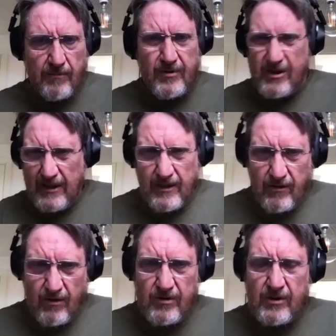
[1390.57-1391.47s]
particularly in
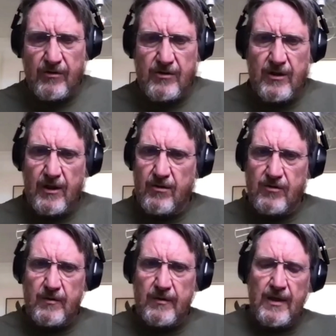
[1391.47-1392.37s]
those years.
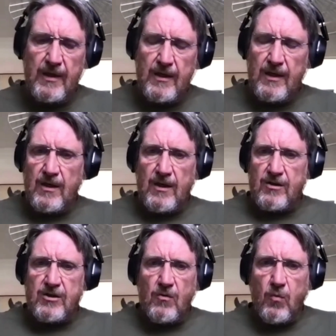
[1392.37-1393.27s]

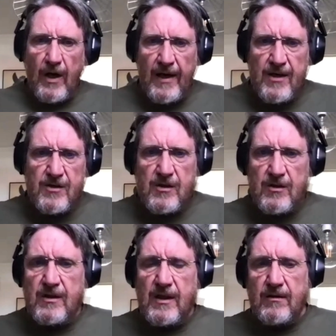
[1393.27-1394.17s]
So why is
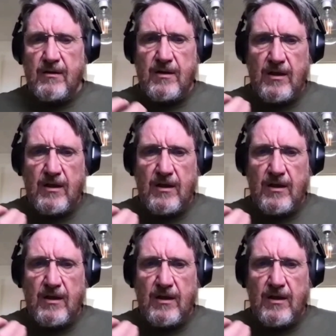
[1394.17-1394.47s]
it that